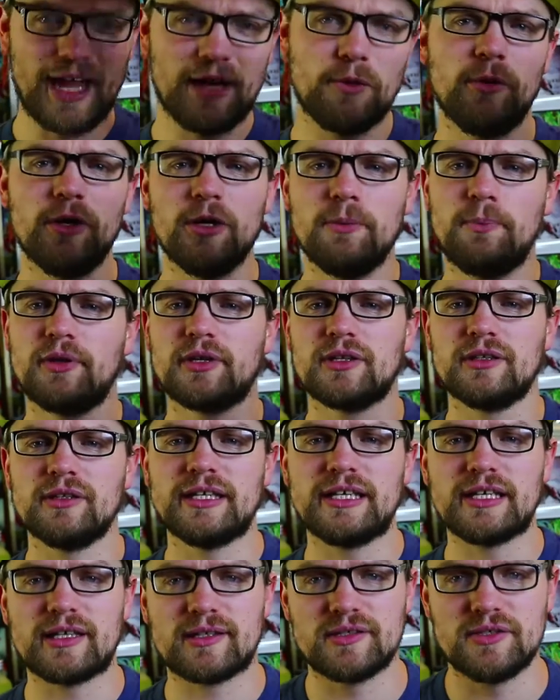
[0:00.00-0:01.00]
I will put a
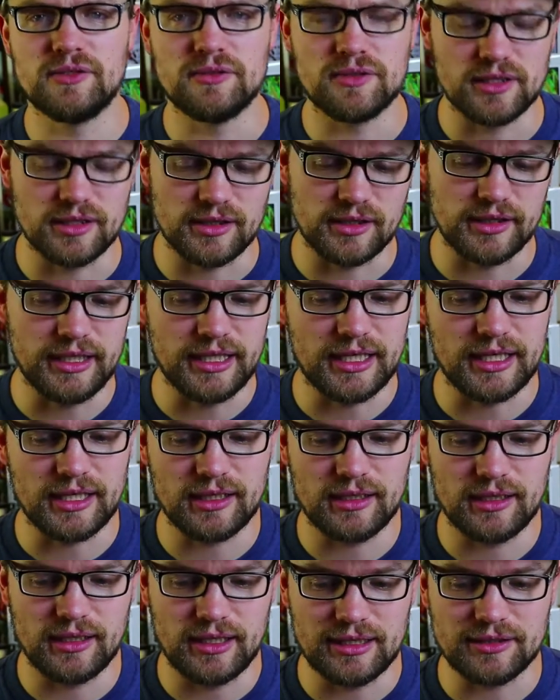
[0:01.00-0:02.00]
link to the leak
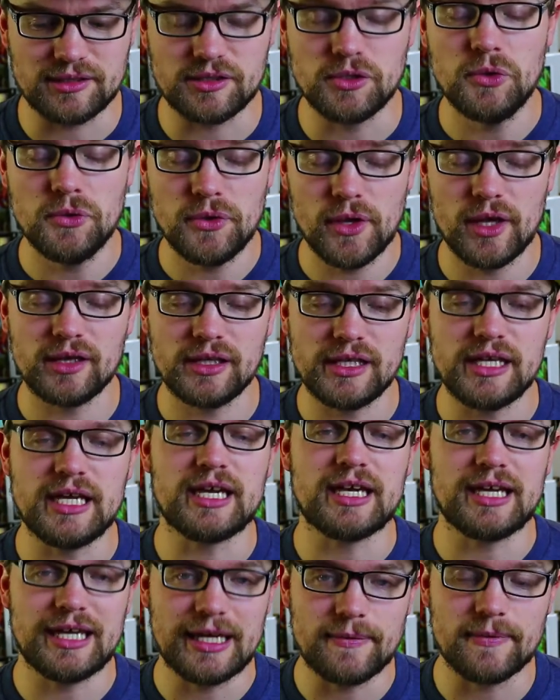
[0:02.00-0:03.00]

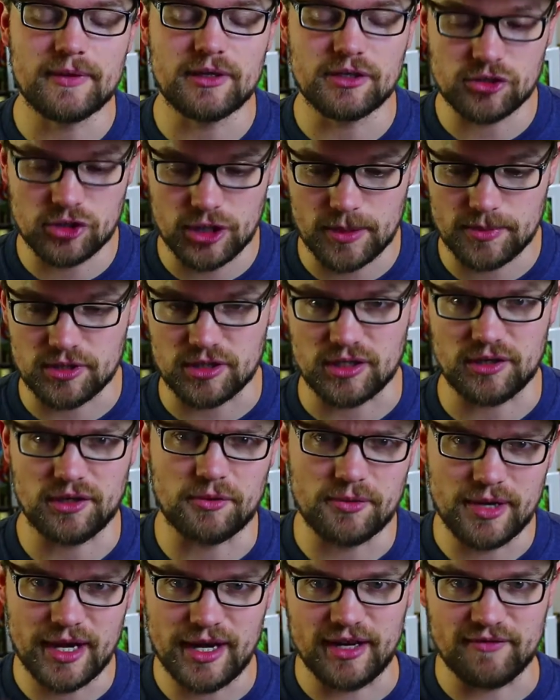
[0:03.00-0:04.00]
in the description,
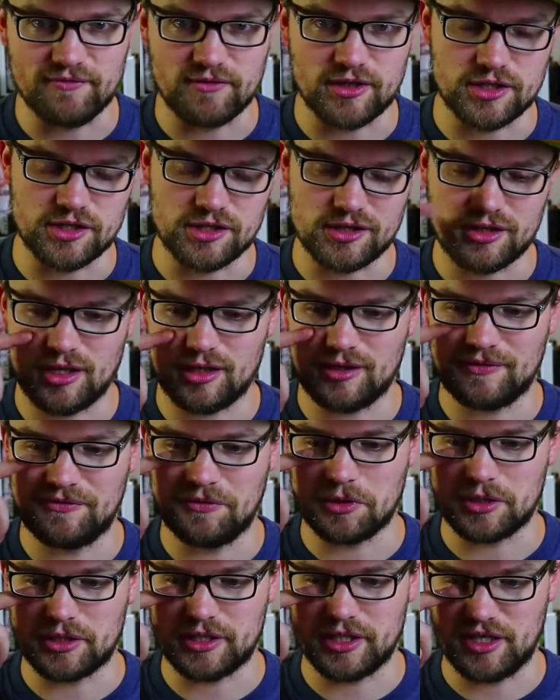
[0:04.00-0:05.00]
the Reddit version, not the
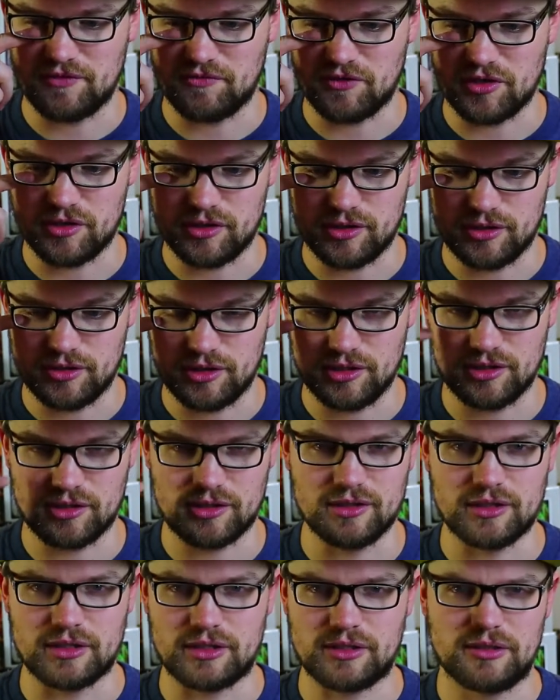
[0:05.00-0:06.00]
4chan version,
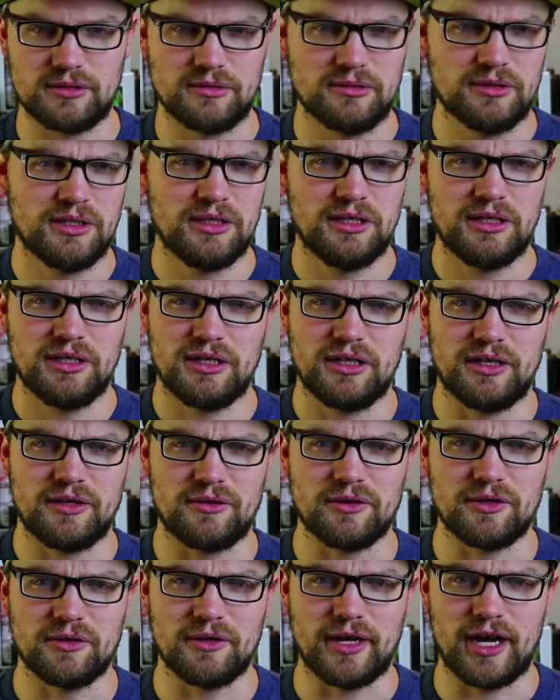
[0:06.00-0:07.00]
just because I
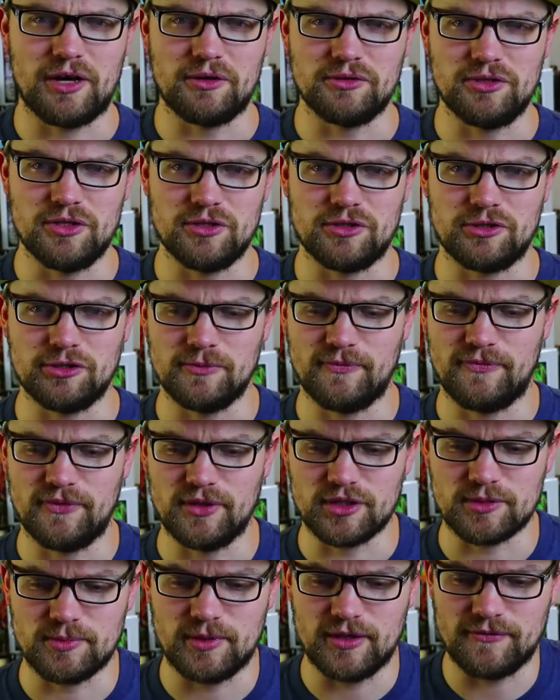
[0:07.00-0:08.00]
don't know how YouTube
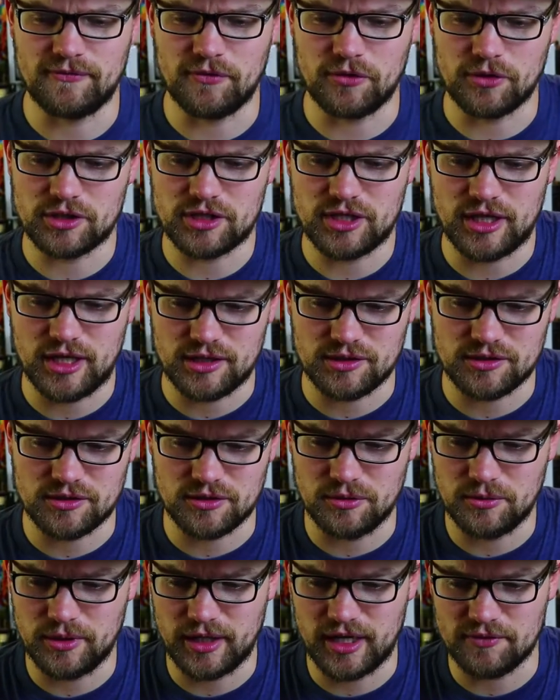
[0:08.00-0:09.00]
feels about 4chan,
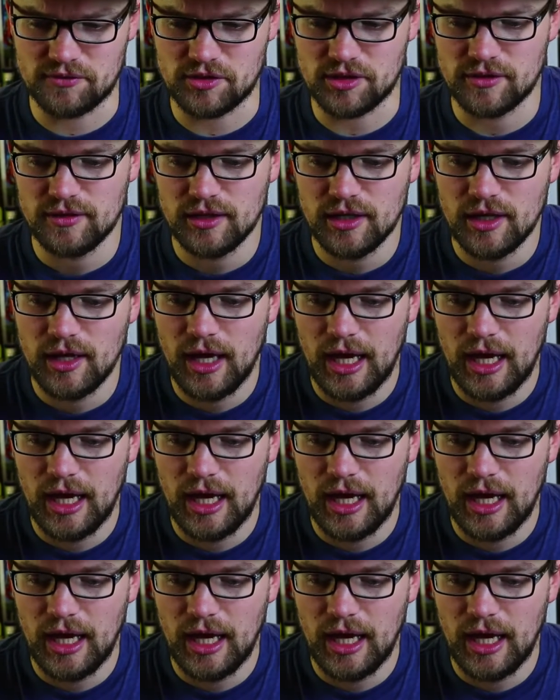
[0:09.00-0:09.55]
so whatever.